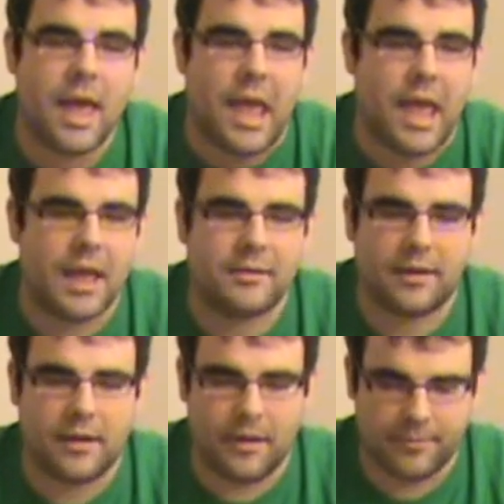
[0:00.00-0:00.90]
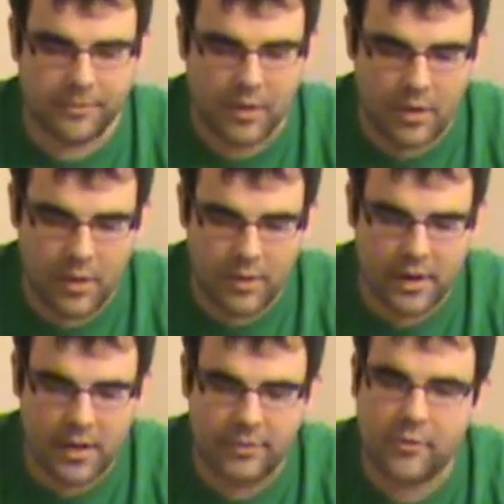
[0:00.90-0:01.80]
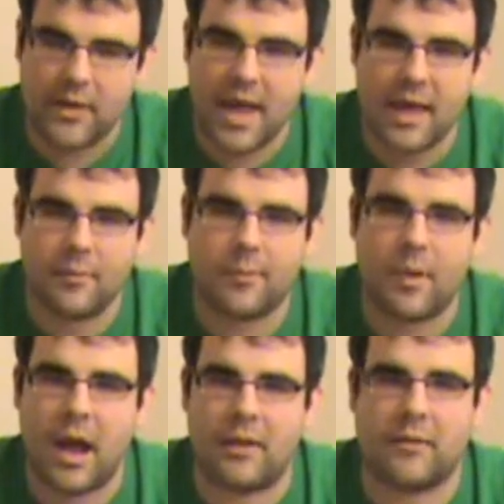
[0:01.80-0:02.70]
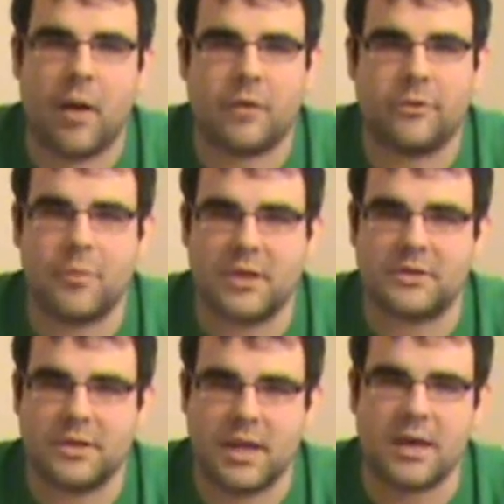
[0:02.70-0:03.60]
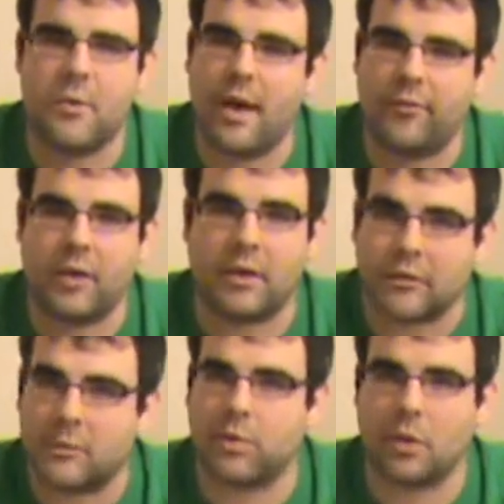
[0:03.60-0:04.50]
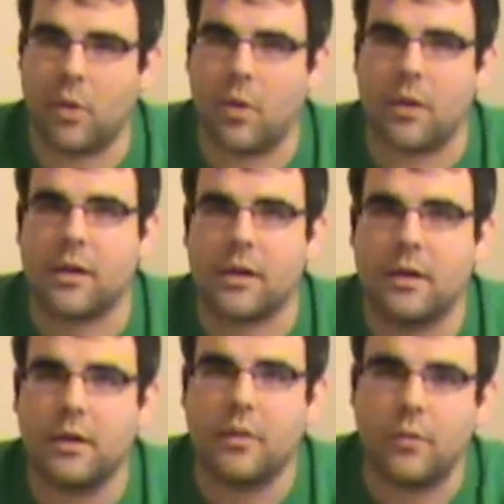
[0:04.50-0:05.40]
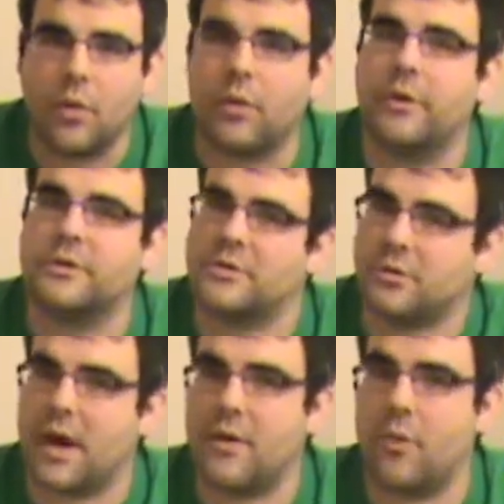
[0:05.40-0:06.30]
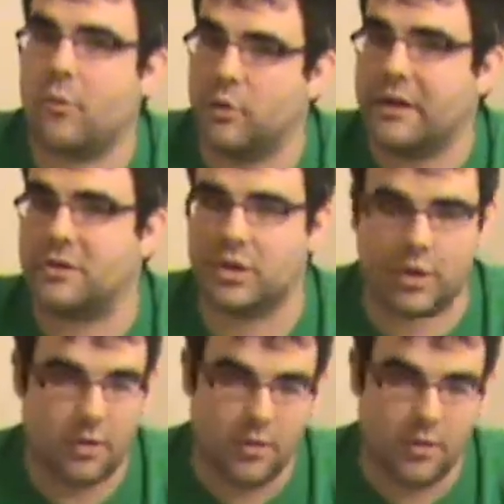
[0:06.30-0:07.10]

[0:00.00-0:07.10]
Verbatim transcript: And um, going on through that, I also mentioned that you have to explore Warlords of Draenor, which